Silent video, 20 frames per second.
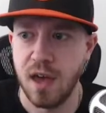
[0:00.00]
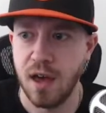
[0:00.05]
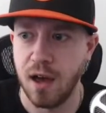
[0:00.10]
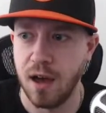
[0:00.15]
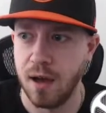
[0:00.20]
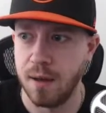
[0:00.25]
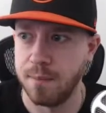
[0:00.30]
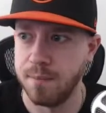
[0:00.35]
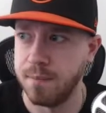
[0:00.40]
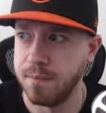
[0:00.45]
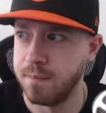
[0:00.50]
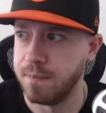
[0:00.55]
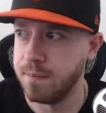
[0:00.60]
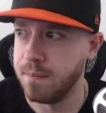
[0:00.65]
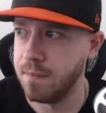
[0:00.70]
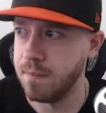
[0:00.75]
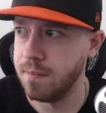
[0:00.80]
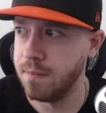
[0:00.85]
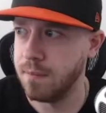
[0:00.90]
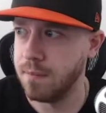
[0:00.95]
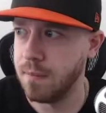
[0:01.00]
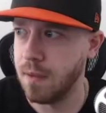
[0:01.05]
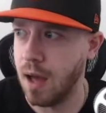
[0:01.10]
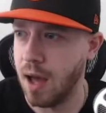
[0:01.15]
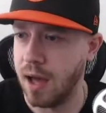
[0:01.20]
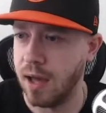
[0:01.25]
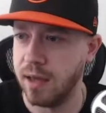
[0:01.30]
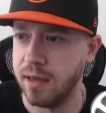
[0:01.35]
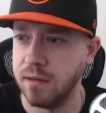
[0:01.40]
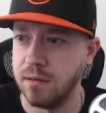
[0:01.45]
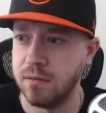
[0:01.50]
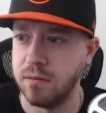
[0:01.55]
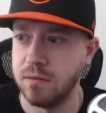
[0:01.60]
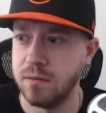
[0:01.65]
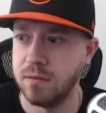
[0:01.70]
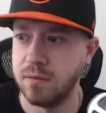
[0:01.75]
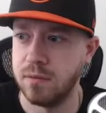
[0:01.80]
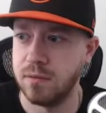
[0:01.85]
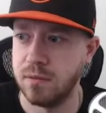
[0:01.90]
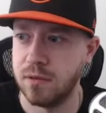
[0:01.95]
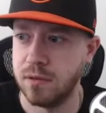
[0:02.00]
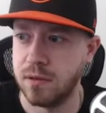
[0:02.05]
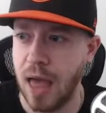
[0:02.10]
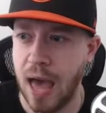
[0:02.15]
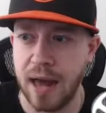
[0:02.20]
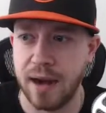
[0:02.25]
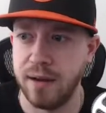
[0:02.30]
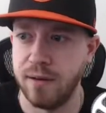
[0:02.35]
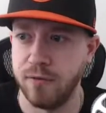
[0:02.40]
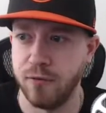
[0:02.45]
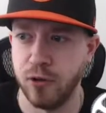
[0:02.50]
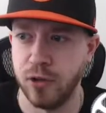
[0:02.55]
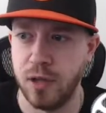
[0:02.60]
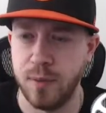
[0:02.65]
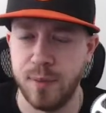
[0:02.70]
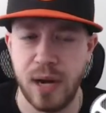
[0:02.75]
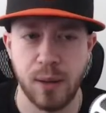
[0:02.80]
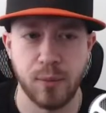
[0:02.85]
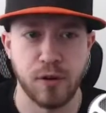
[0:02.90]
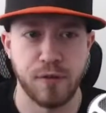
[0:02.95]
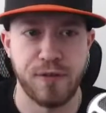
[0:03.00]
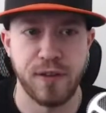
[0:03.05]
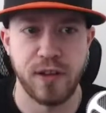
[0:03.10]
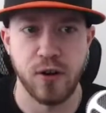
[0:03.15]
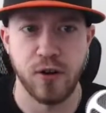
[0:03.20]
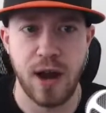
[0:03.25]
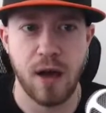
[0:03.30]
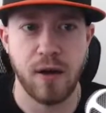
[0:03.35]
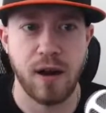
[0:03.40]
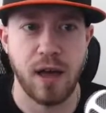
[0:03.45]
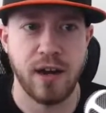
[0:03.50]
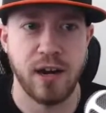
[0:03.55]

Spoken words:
I hadn't really been able to figure it out.